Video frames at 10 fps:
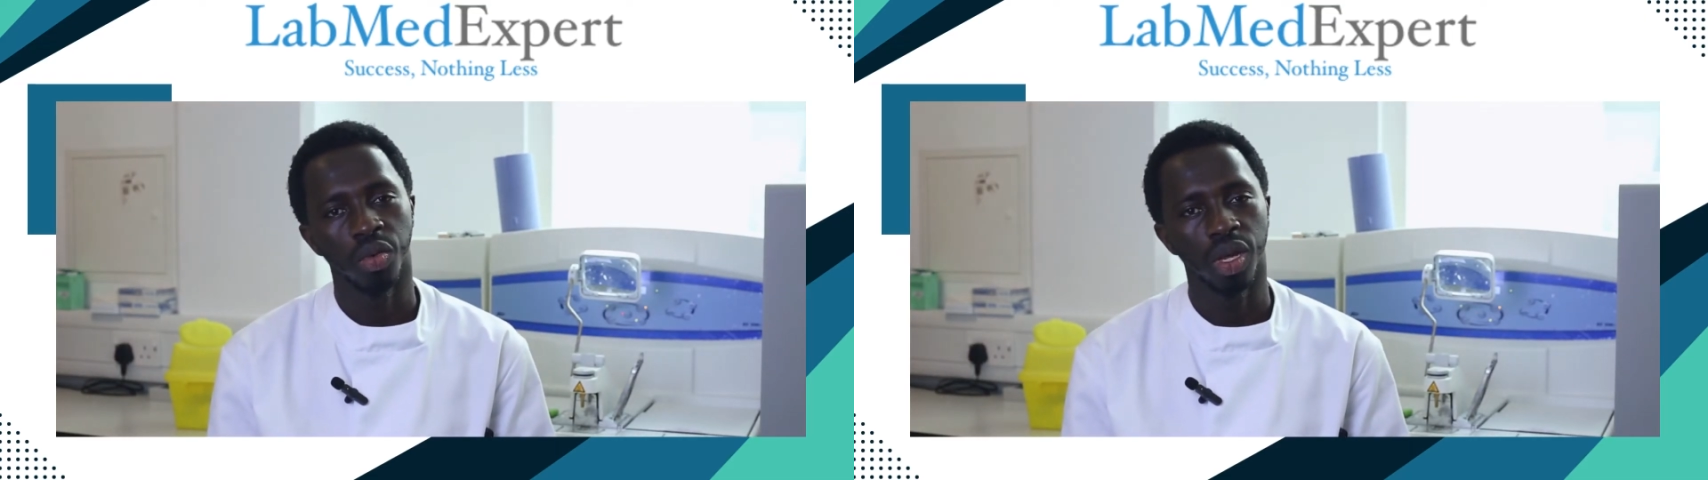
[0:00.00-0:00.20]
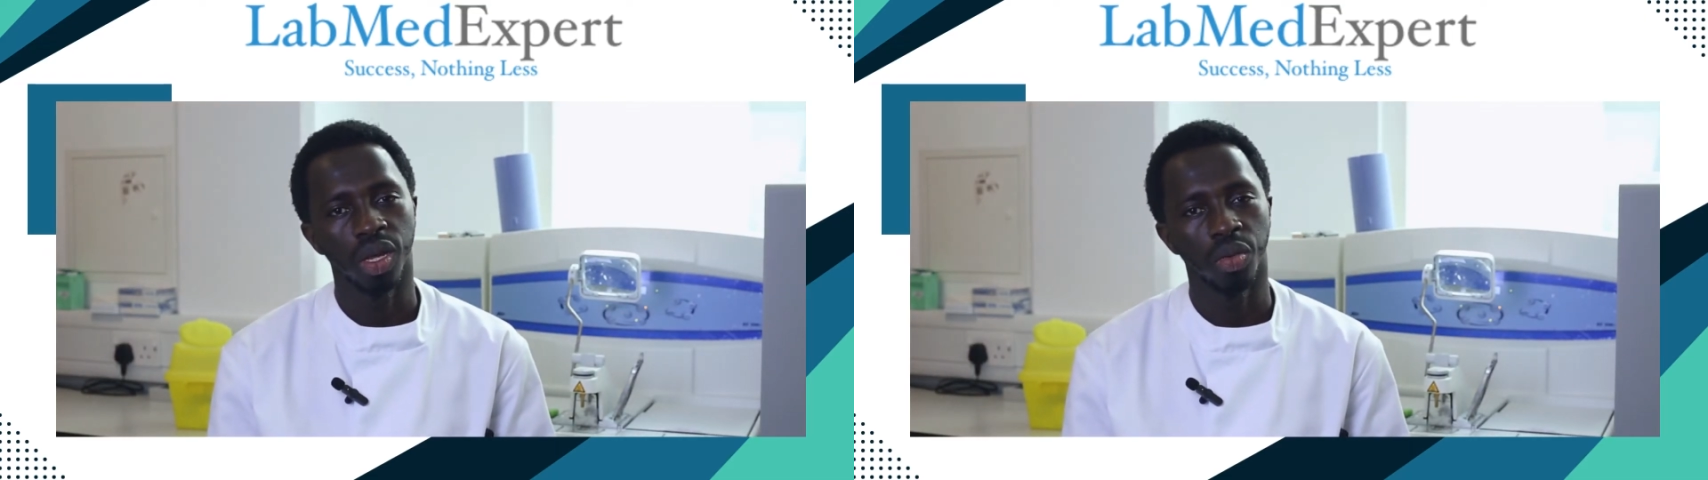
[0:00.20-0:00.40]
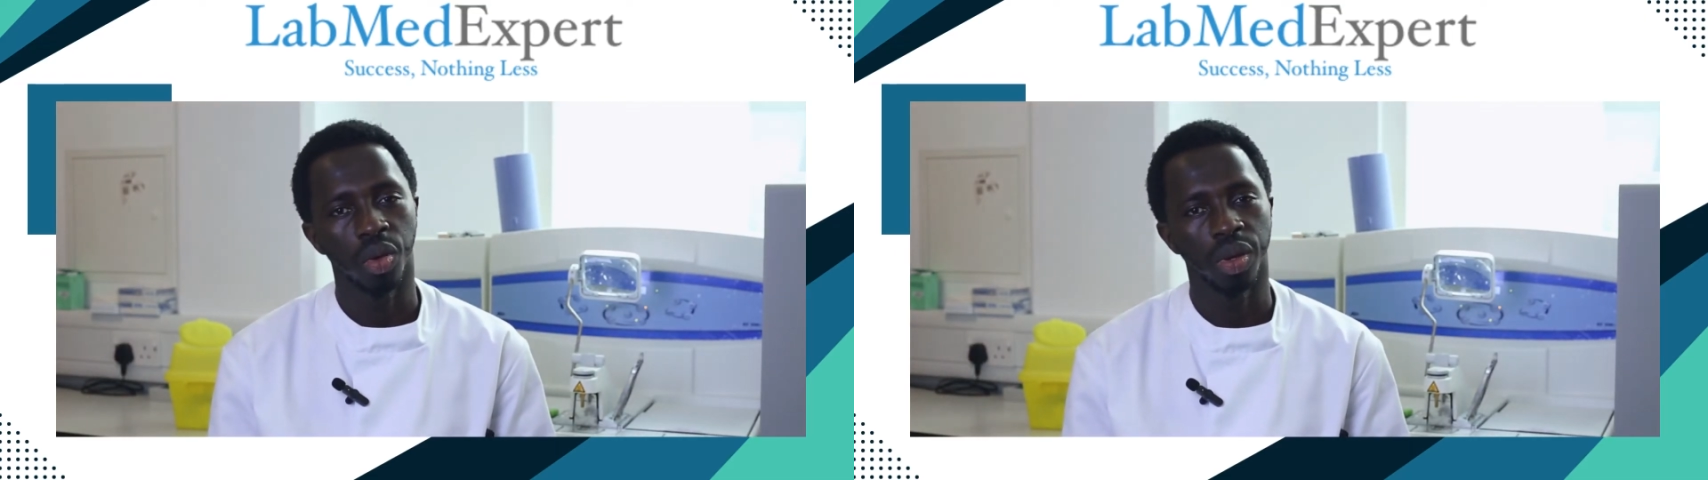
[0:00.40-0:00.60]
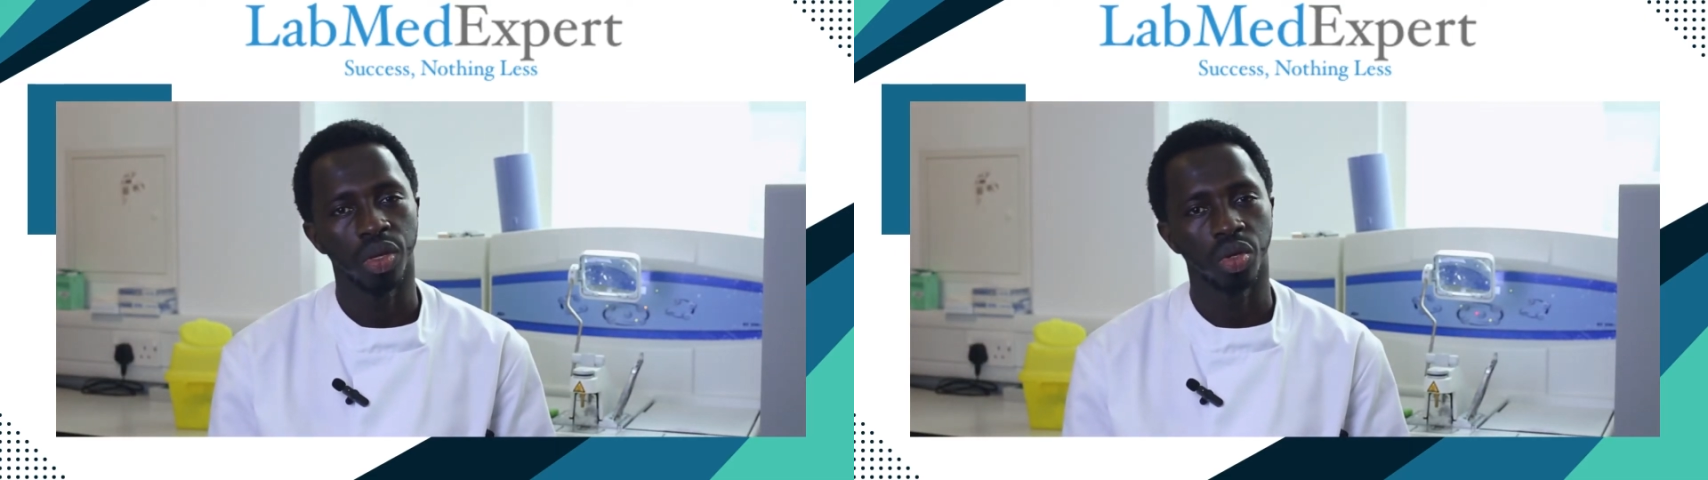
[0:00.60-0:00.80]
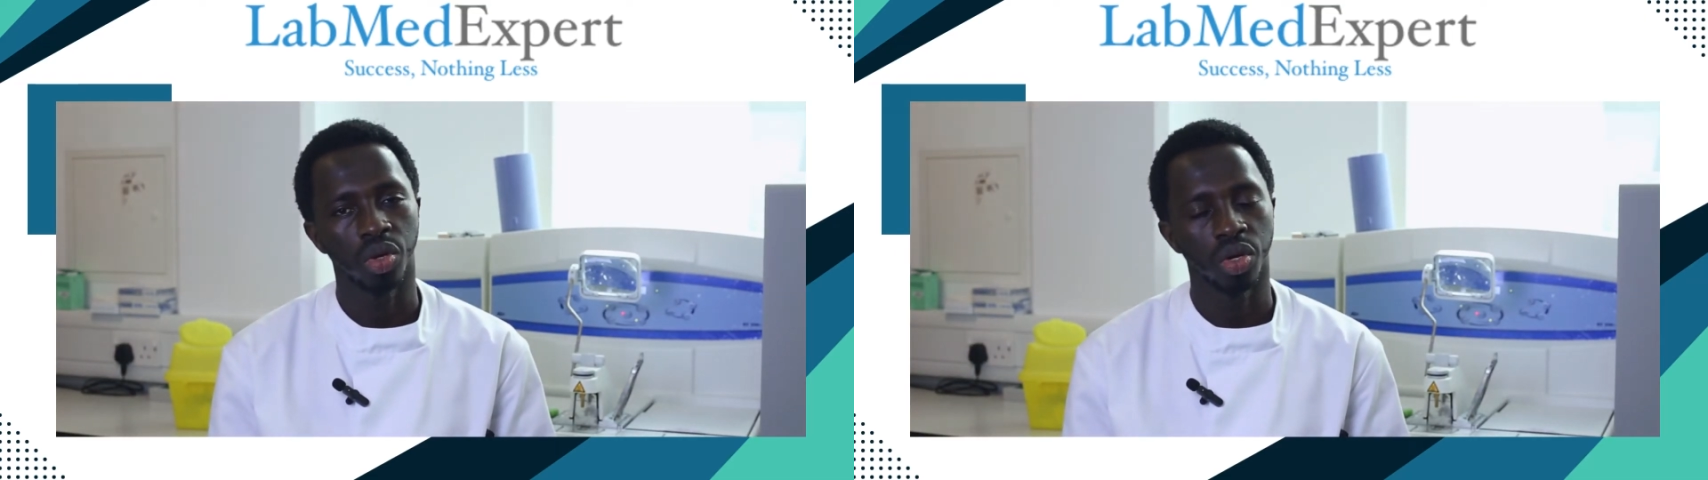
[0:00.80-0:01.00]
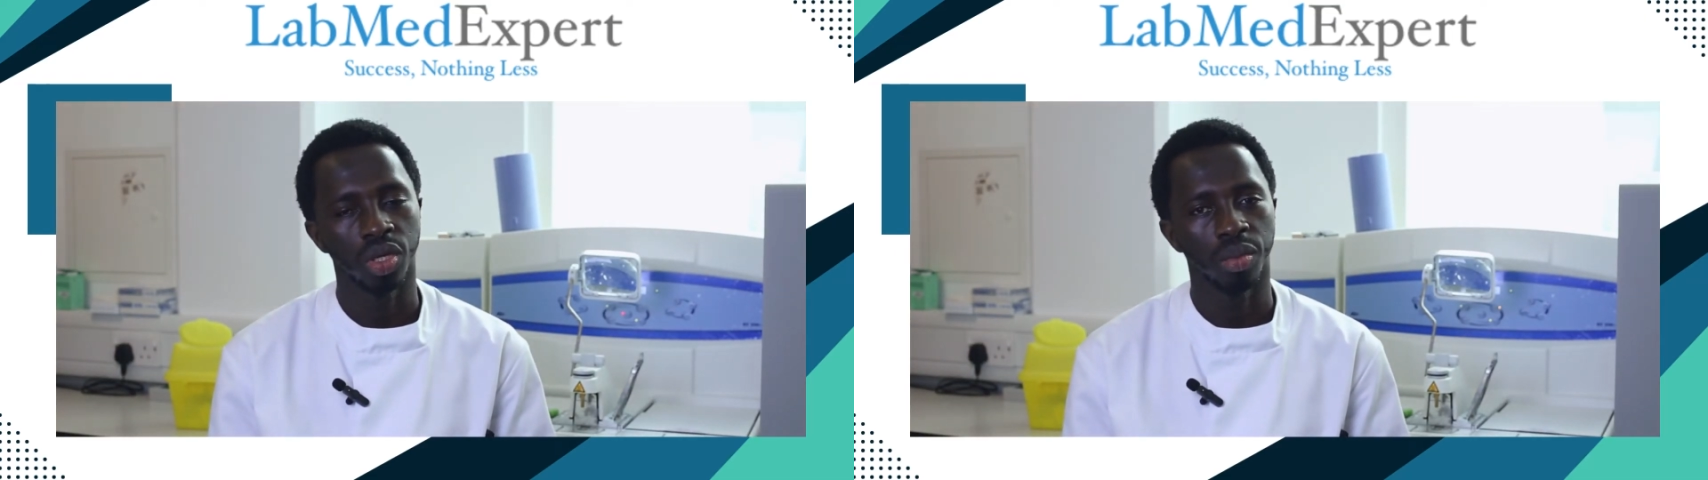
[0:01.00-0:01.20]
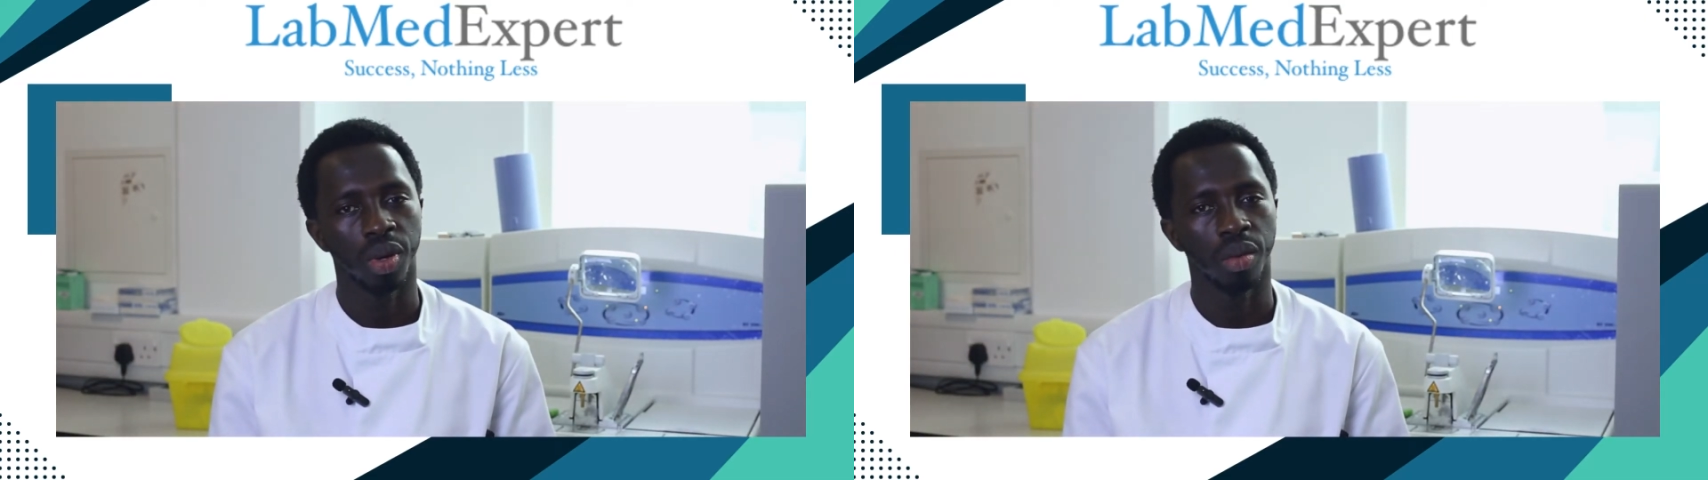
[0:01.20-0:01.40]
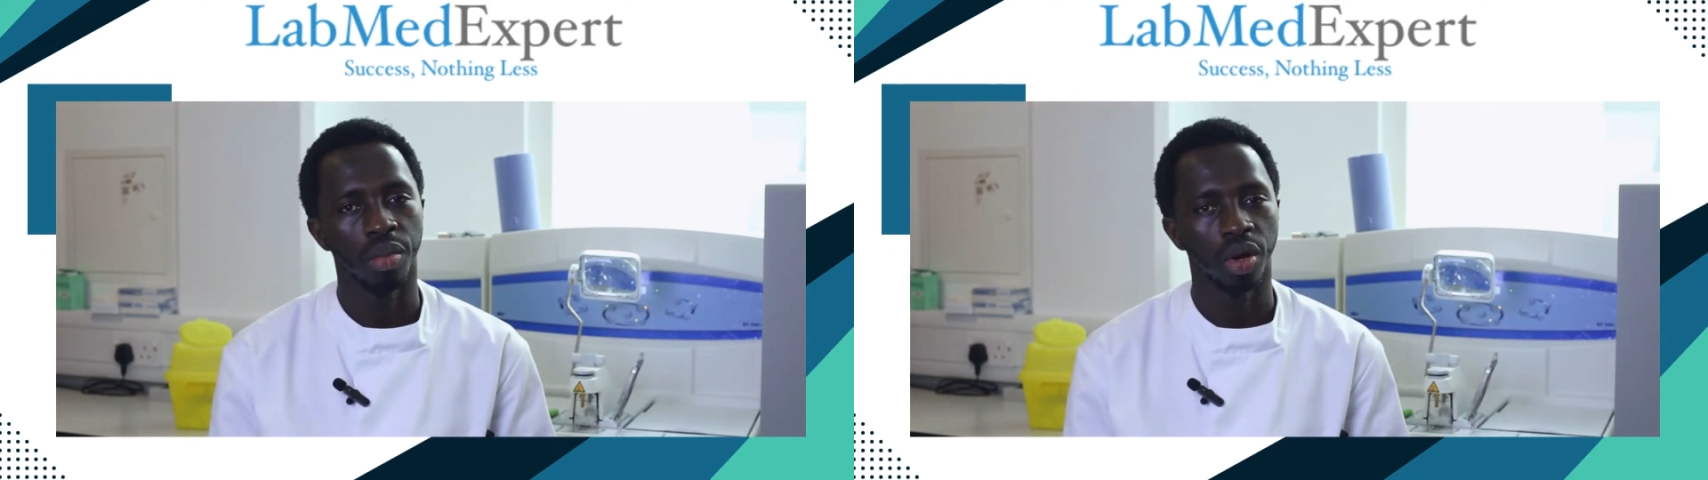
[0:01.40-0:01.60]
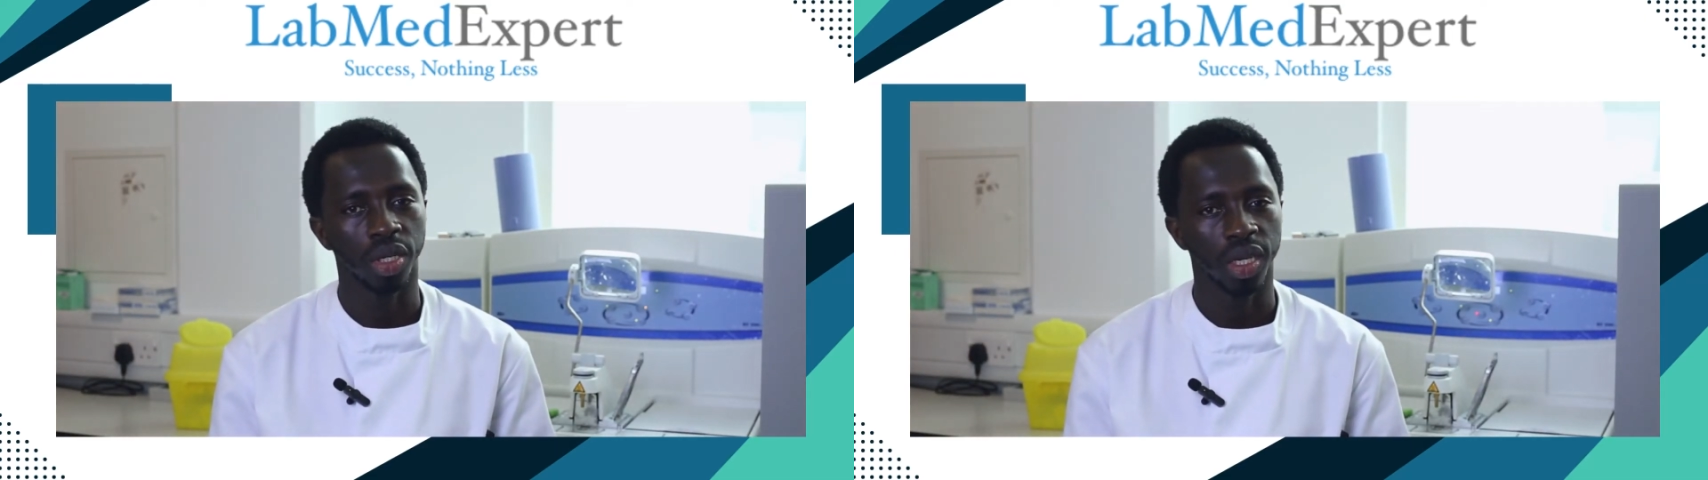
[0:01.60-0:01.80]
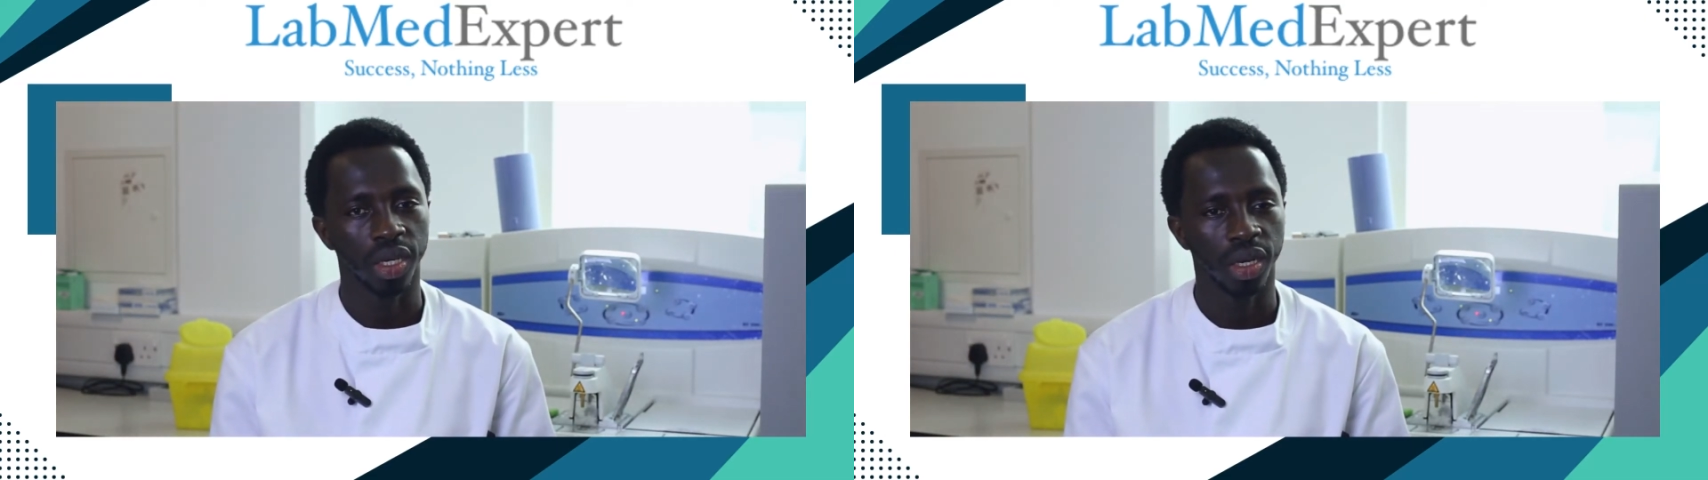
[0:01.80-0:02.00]
we were taught about
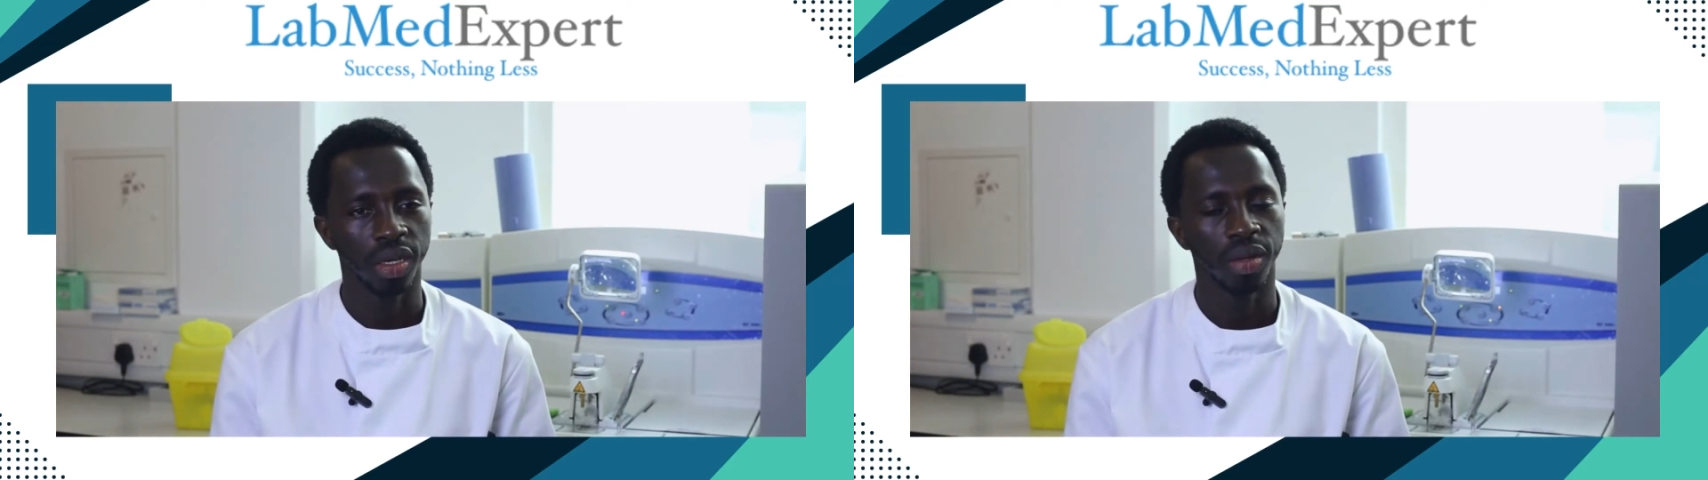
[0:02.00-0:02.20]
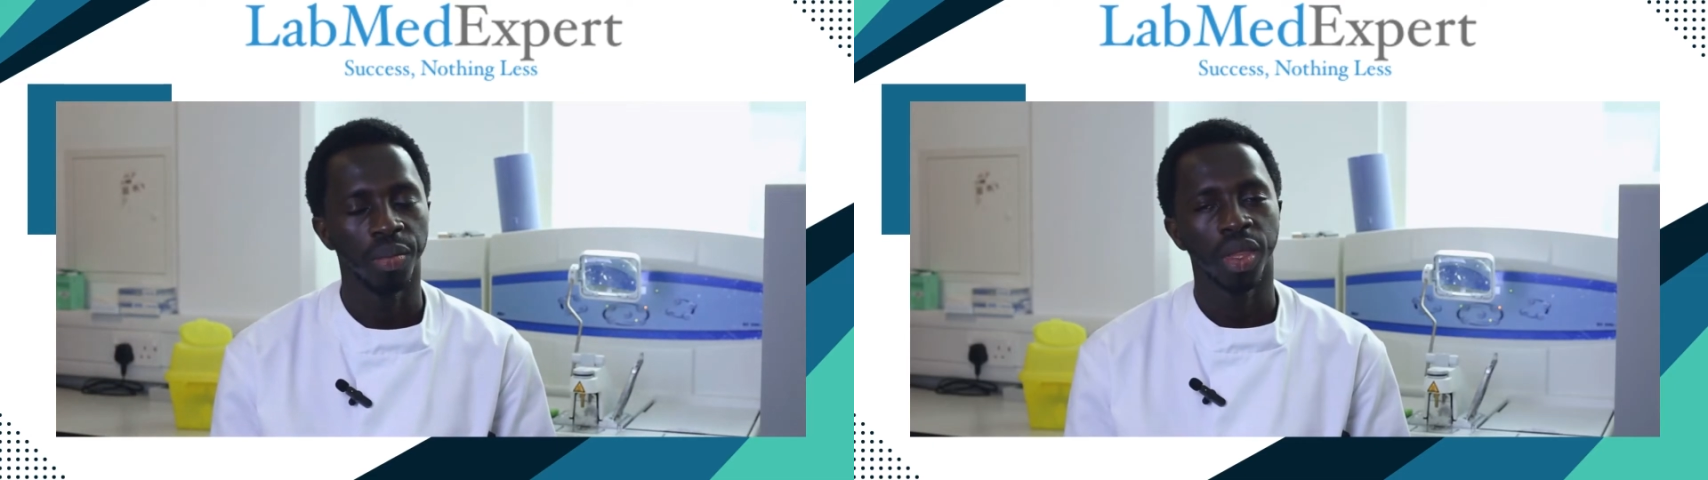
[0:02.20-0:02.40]
block checking,